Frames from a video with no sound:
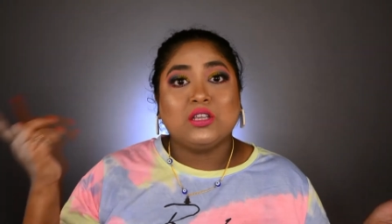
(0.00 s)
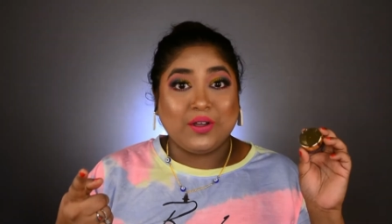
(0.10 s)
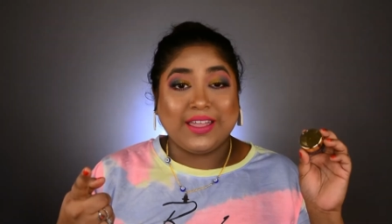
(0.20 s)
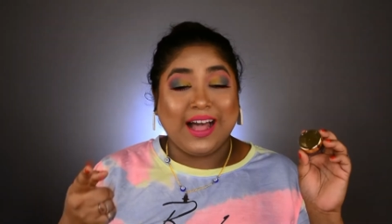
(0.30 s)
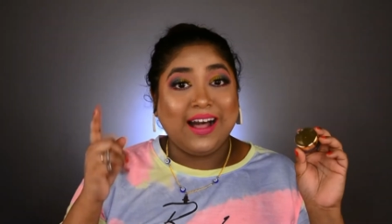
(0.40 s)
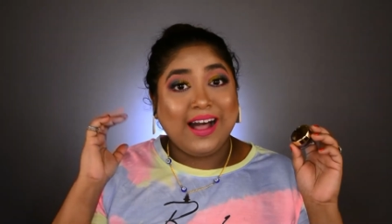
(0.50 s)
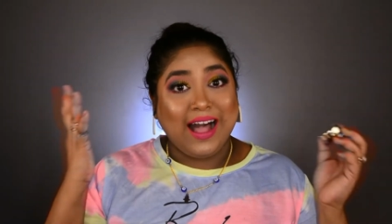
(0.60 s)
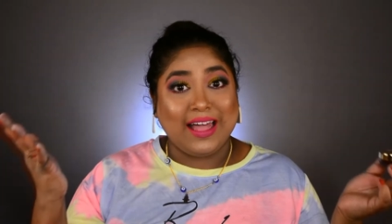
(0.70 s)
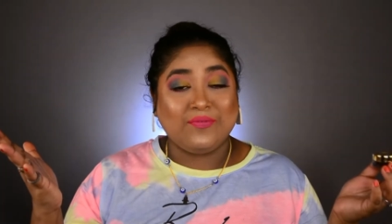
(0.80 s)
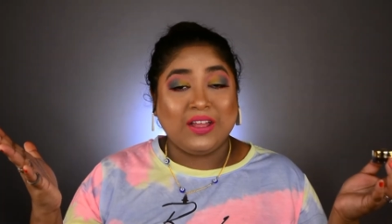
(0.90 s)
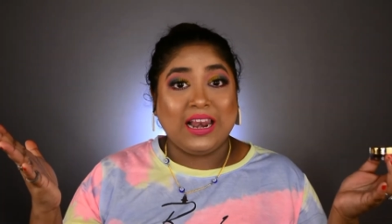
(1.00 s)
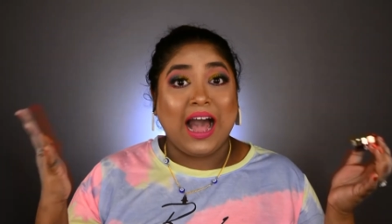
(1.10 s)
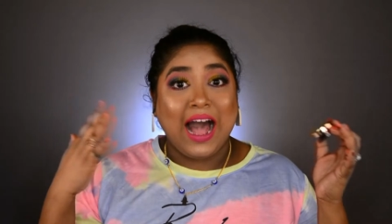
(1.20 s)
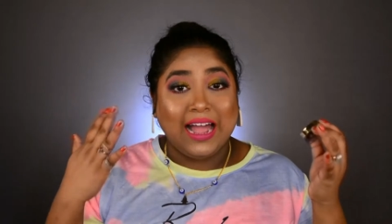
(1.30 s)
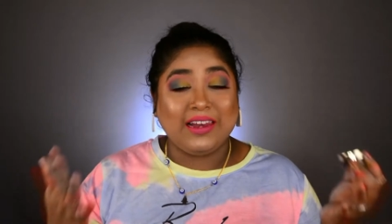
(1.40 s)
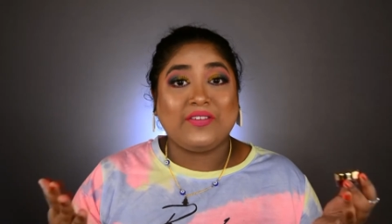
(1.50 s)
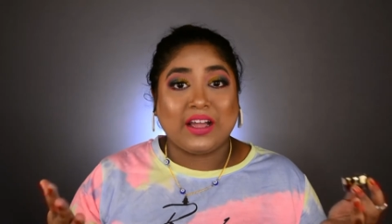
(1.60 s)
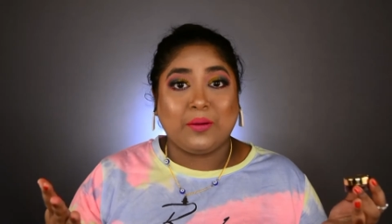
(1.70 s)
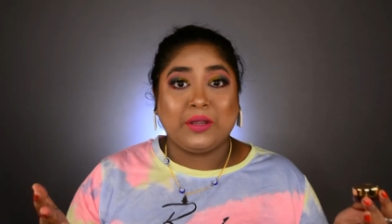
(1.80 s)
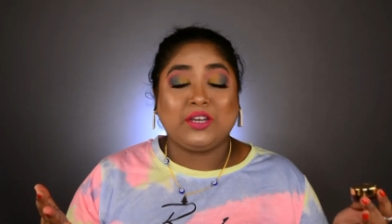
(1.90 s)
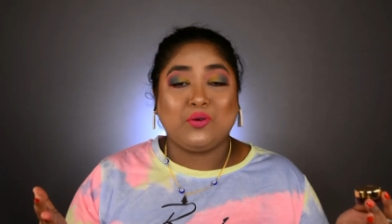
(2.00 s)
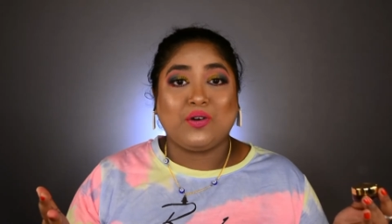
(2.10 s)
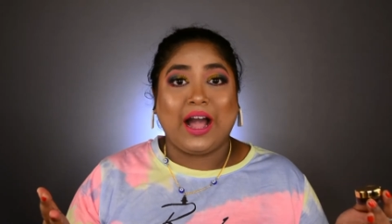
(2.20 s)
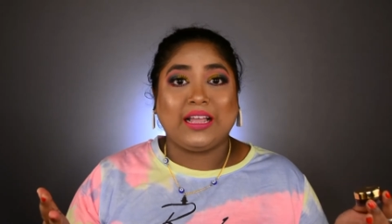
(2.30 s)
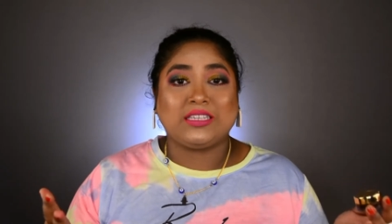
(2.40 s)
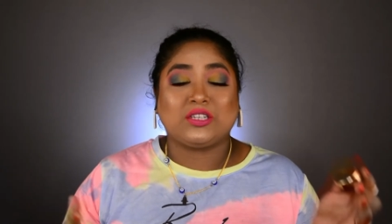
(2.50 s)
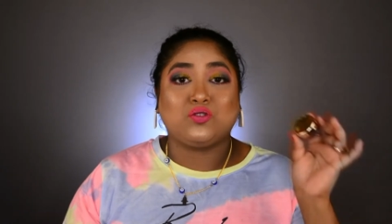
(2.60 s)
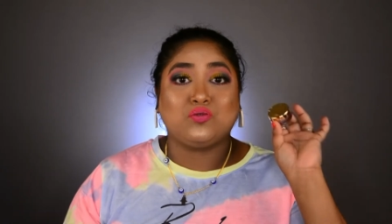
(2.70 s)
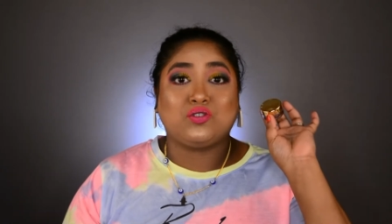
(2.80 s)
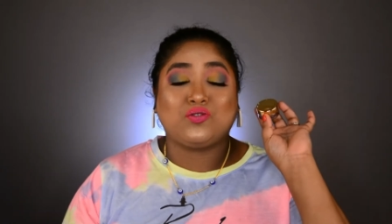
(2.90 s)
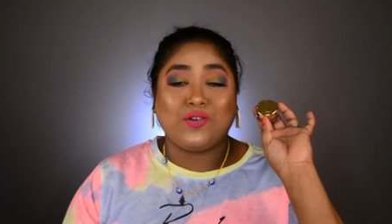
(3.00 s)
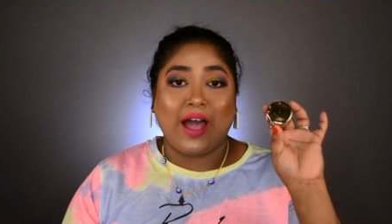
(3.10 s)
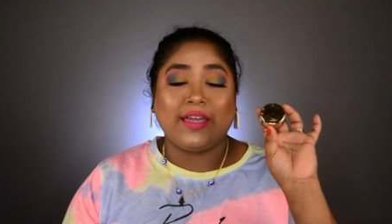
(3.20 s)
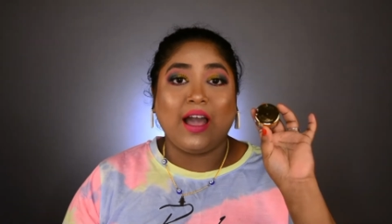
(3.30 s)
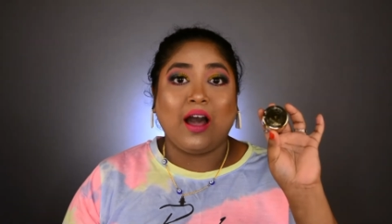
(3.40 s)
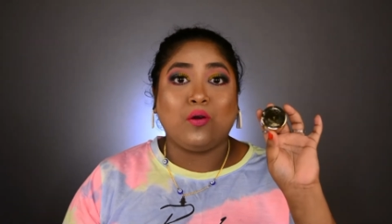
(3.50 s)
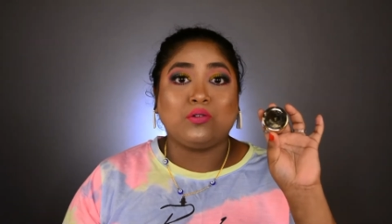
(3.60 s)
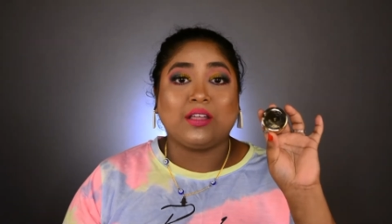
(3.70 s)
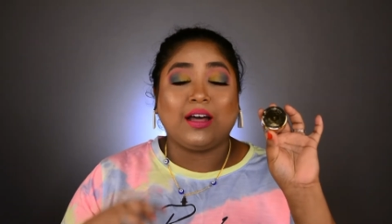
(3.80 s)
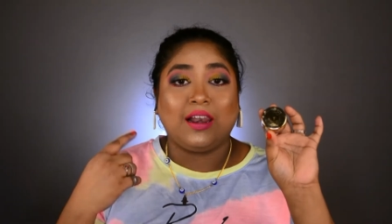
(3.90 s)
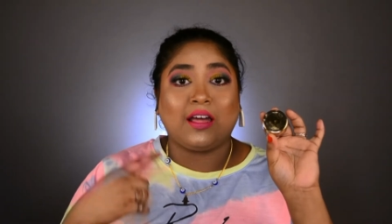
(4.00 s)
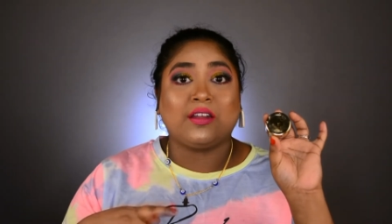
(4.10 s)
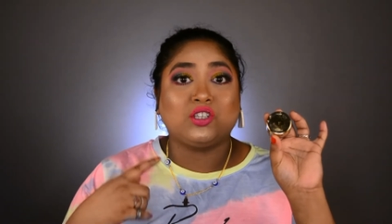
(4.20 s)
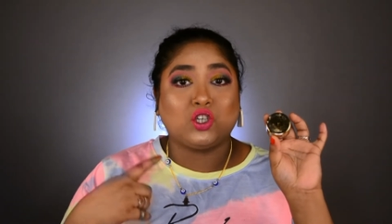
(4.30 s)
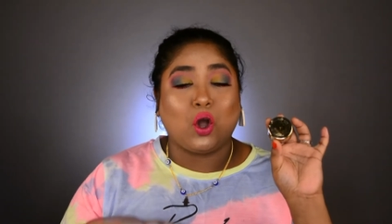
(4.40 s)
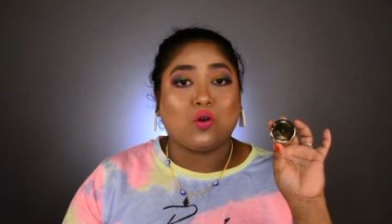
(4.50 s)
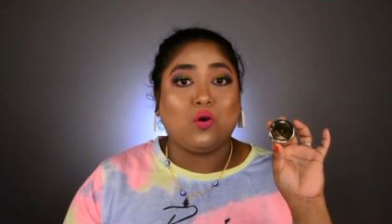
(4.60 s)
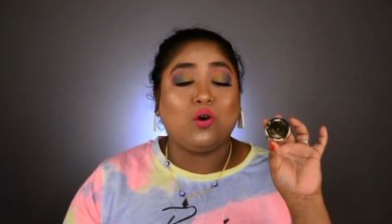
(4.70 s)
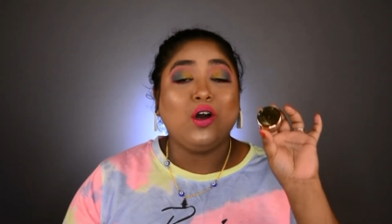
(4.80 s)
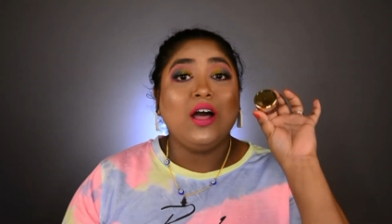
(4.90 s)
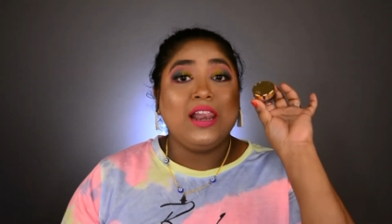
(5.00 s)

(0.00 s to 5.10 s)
so yeah i will highly recommend you guys to try out the alanna choco